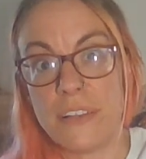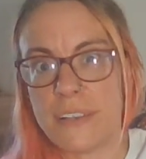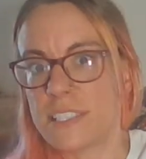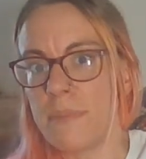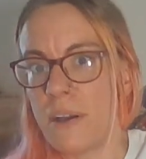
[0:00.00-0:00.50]

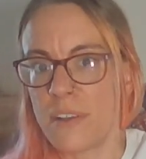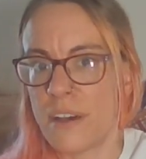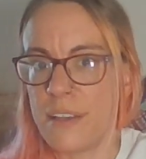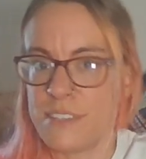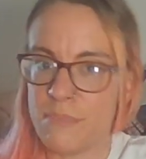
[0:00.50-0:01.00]
feelings about it
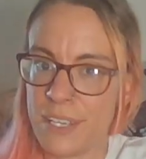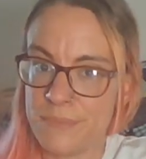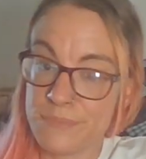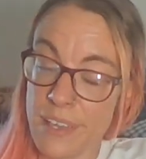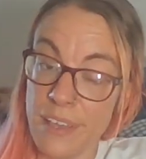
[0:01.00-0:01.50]
onto
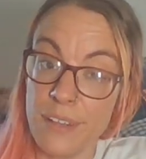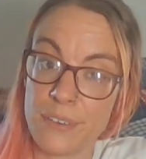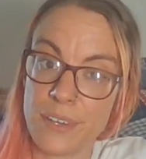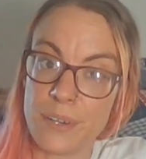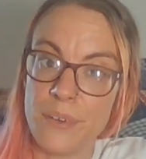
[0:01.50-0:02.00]
me. I
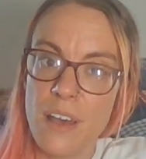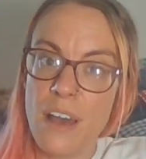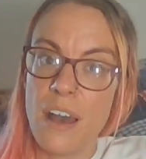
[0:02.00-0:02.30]
don't know.